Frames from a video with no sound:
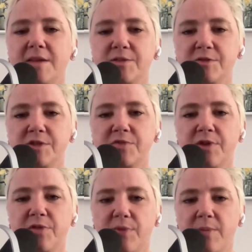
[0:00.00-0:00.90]
searched for
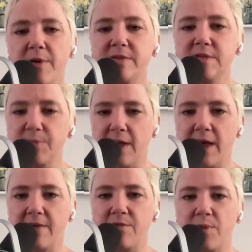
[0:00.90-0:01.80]
a 3-month supply
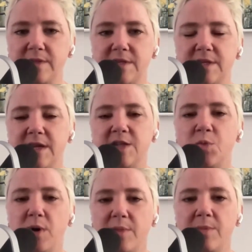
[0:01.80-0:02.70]
of once-a-day
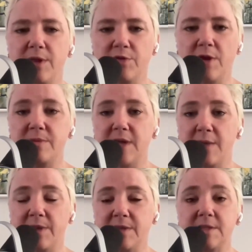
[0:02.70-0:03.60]
20-milligram
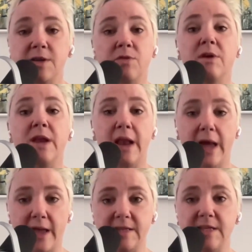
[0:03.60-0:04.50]
tablets, so
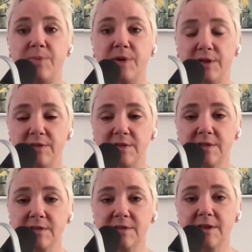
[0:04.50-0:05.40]
90 pills.
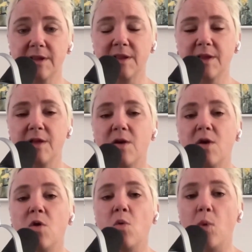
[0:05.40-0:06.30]

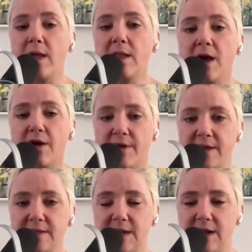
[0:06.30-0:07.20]

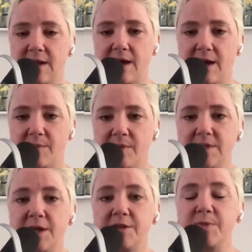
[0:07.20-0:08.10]
WellRx.com
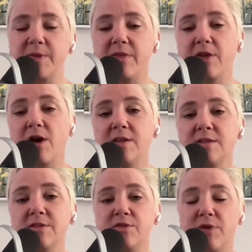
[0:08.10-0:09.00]
tells me that the
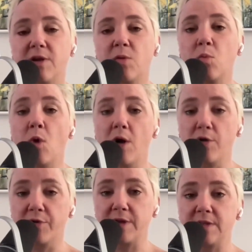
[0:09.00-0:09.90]
cost of the drug at
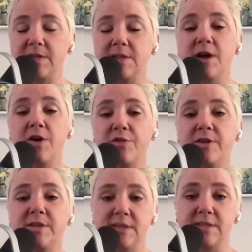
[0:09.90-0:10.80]
Walgreens is
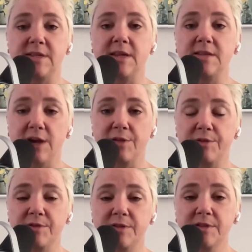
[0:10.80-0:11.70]

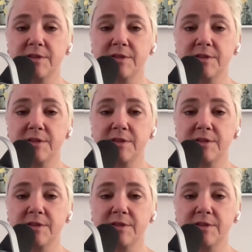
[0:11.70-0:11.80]
$168,